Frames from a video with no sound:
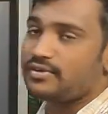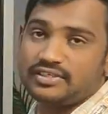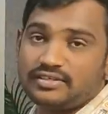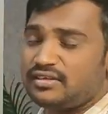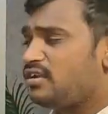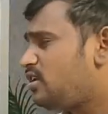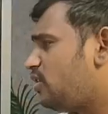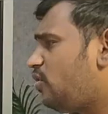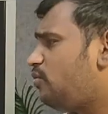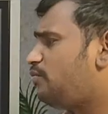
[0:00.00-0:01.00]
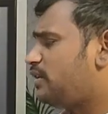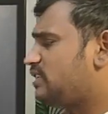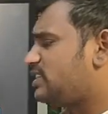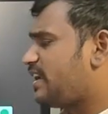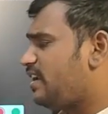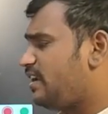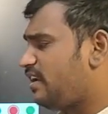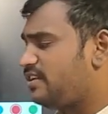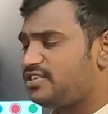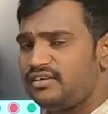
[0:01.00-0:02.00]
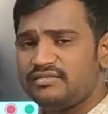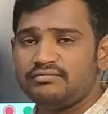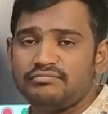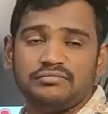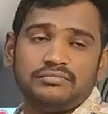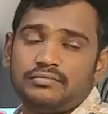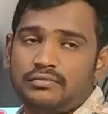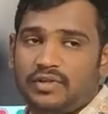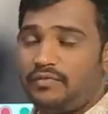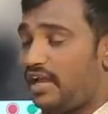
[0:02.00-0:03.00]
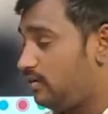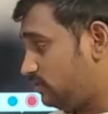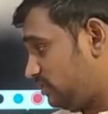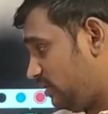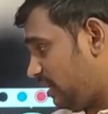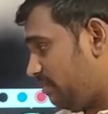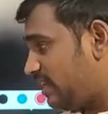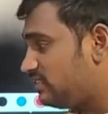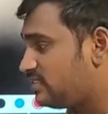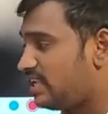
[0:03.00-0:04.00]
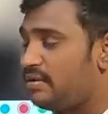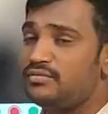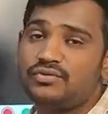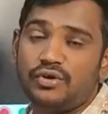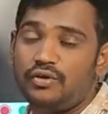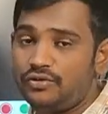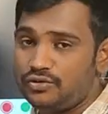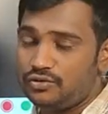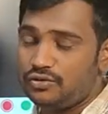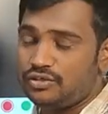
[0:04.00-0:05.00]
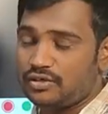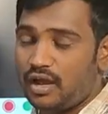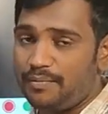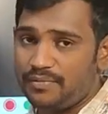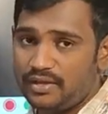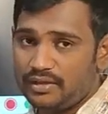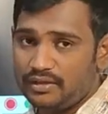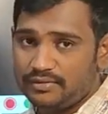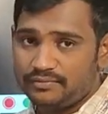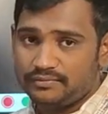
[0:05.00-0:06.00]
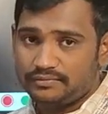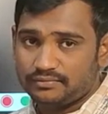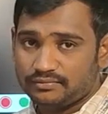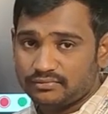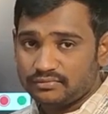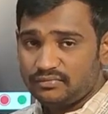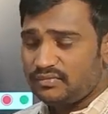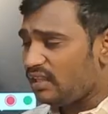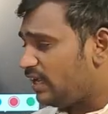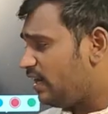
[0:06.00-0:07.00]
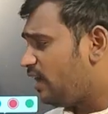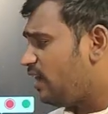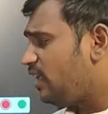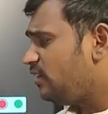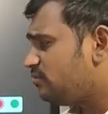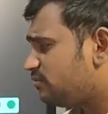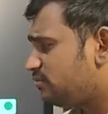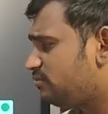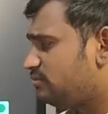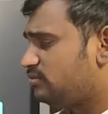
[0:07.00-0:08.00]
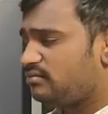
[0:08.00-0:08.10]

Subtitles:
process. Now for the second iteration, the values remain the same, so you should stop iterating